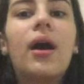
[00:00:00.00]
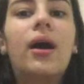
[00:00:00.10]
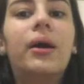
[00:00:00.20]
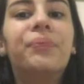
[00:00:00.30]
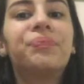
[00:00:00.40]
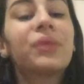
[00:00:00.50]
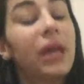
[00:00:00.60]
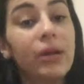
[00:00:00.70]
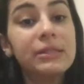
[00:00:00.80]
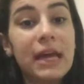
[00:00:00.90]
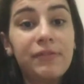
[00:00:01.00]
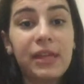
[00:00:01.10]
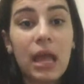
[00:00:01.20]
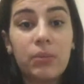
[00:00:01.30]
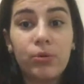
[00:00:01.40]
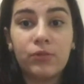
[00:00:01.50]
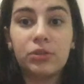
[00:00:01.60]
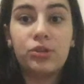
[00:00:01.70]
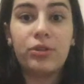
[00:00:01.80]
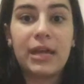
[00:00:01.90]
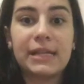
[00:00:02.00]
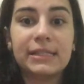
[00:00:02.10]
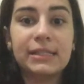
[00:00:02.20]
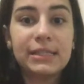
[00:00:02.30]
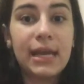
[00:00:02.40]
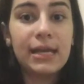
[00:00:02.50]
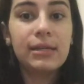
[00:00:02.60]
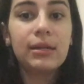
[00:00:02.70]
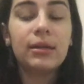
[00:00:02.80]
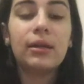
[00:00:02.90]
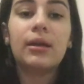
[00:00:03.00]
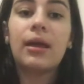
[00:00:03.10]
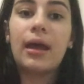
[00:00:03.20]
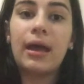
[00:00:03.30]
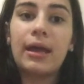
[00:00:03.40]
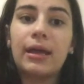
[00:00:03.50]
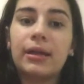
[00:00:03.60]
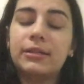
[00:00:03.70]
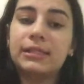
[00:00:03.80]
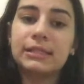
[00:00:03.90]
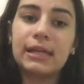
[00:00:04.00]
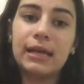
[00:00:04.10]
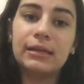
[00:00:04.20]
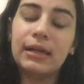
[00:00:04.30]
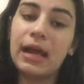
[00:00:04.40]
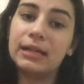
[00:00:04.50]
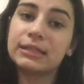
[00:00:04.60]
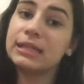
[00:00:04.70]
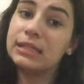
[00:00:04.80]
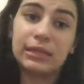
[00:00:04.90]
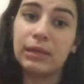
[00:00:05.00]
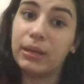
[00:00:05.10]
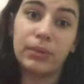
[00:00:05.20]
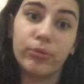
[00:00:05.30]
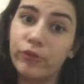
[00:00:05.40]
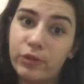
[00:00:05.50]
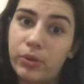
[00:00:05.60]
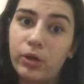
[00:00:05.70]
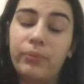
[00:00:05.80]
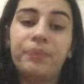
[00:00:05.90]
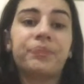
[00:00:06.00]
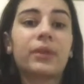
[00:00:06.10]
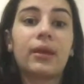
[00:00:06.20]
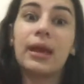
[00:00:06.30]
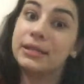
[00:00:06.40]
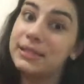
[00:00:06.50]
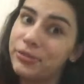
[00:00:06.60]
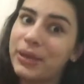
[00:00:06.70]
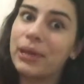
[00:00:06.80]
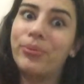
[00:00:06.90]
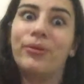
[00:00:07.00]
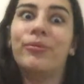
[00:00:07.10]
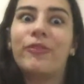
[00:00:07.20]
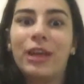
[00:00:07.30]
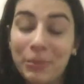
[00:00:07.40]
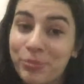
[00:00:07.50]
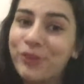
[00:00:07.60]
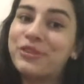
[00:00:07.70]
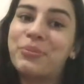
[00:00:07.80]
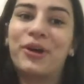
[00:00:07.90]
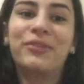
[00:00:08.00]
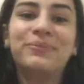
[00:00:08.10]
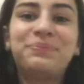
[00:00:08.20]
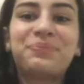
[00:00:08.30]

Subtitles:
It was FDA approved in 2010, and since then it has continually been approved upon, and still being improved upon.